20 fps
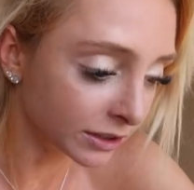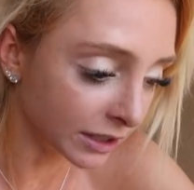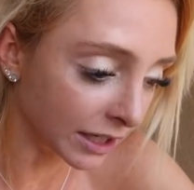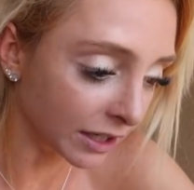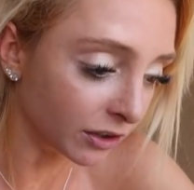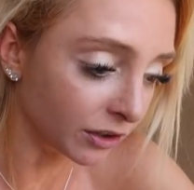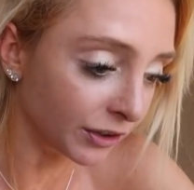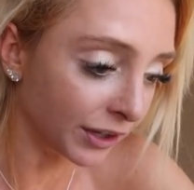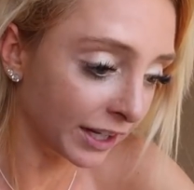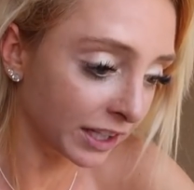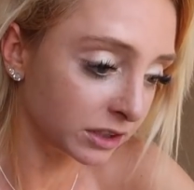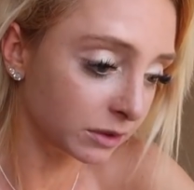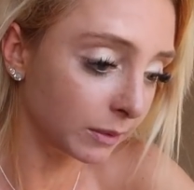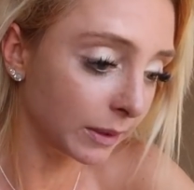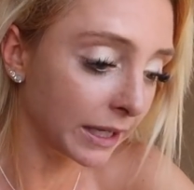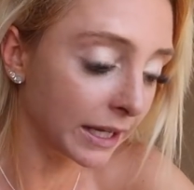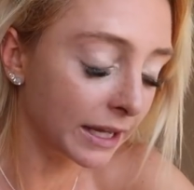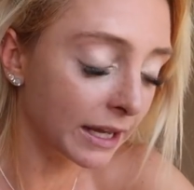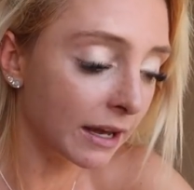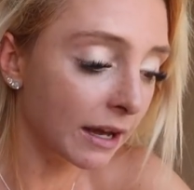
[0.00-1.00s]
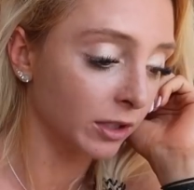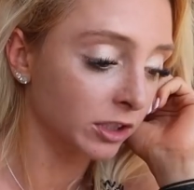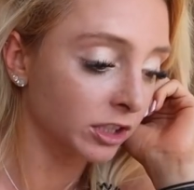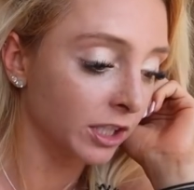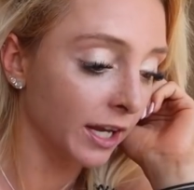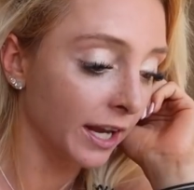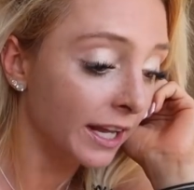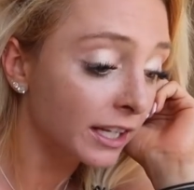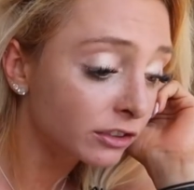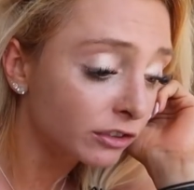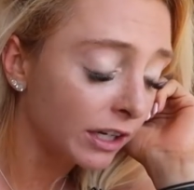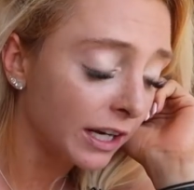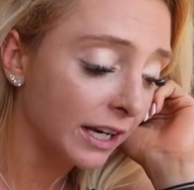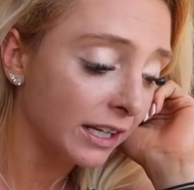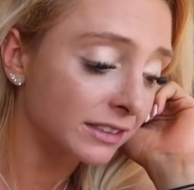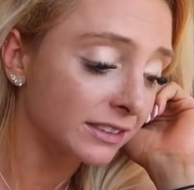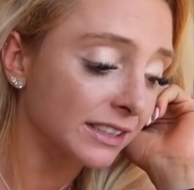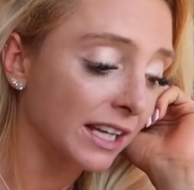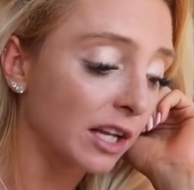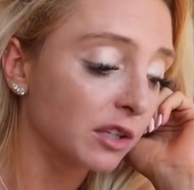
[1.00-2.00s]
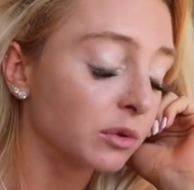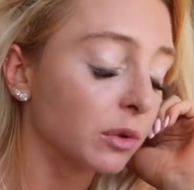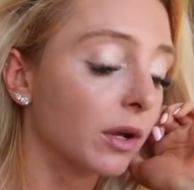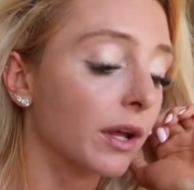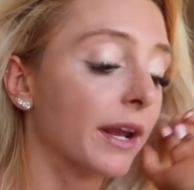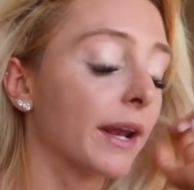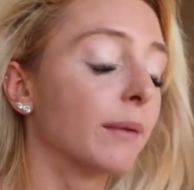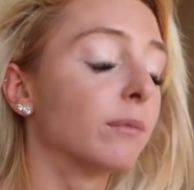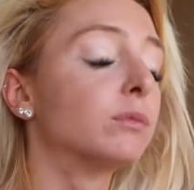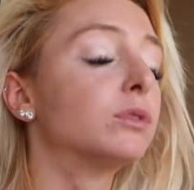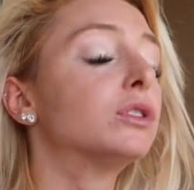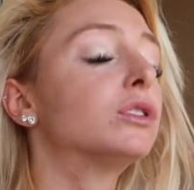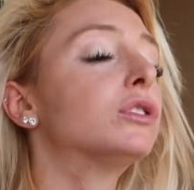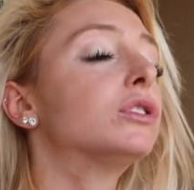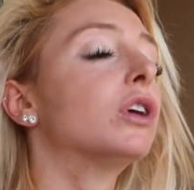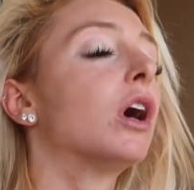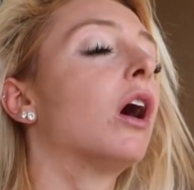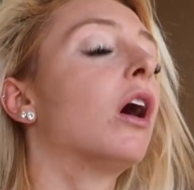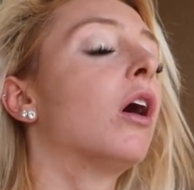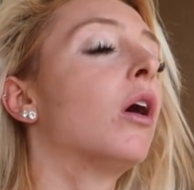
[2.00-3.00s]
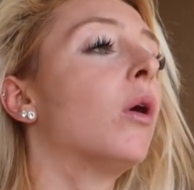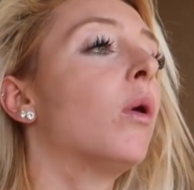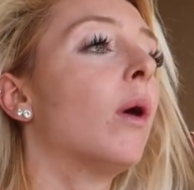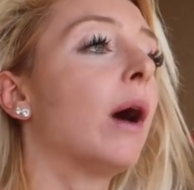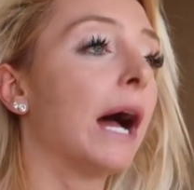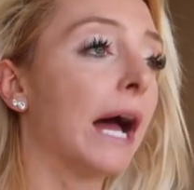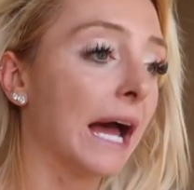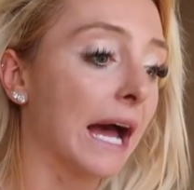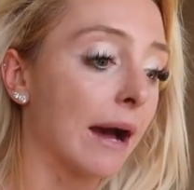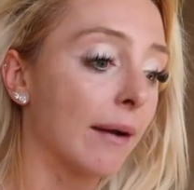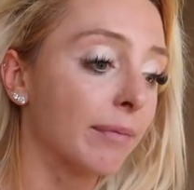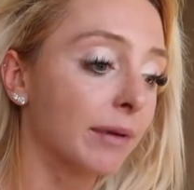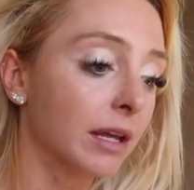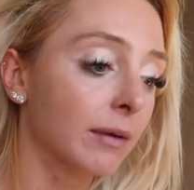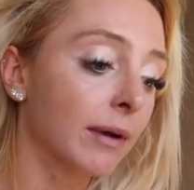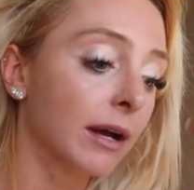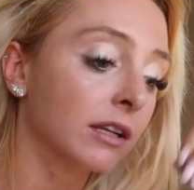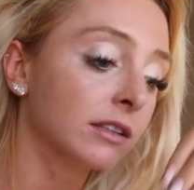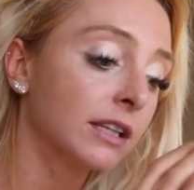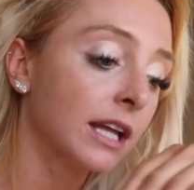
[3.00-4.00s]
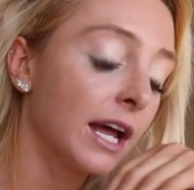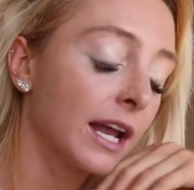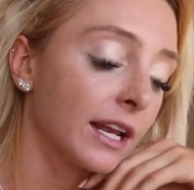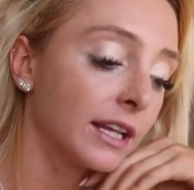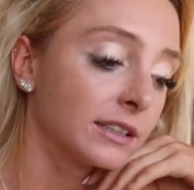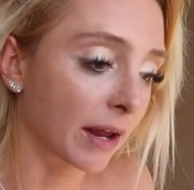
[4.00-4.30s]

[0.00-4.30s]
cycle next week, which it is right on schedule, and I'm so happy about that.